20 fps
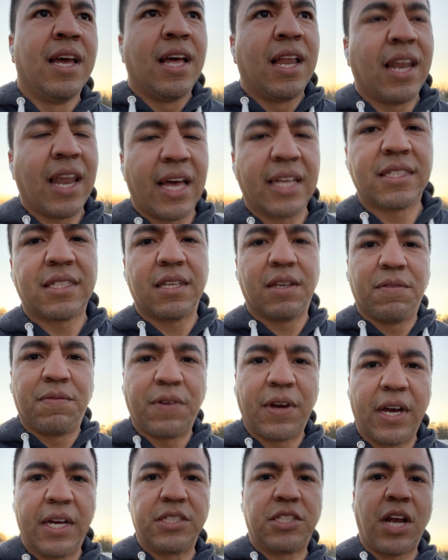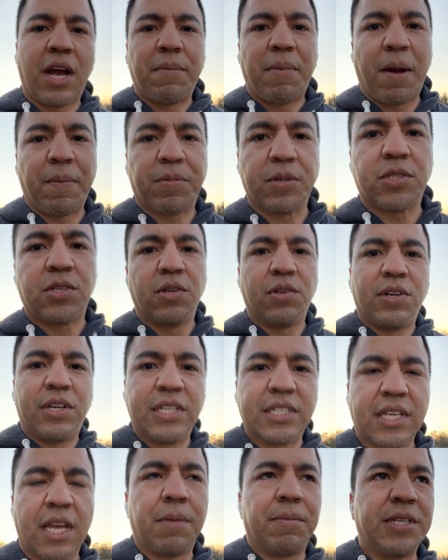Lots of job
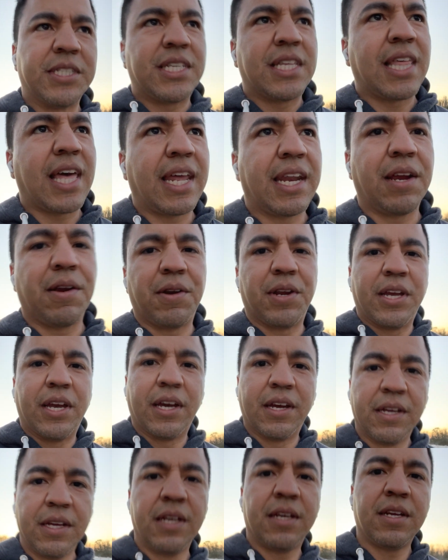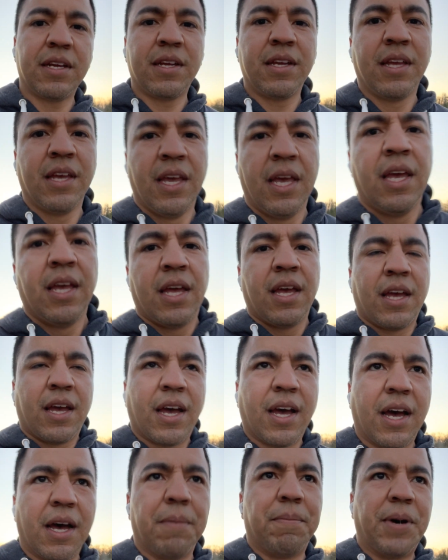opportunities coming to that area.
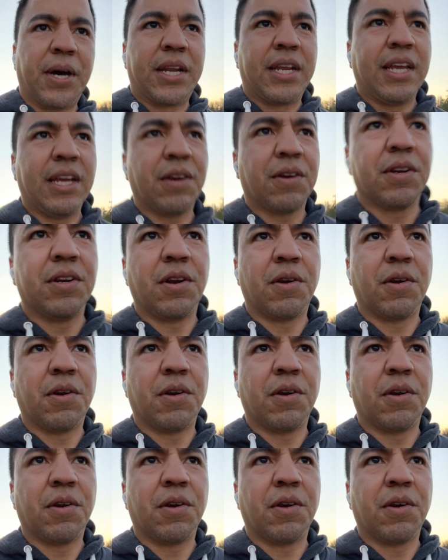But here in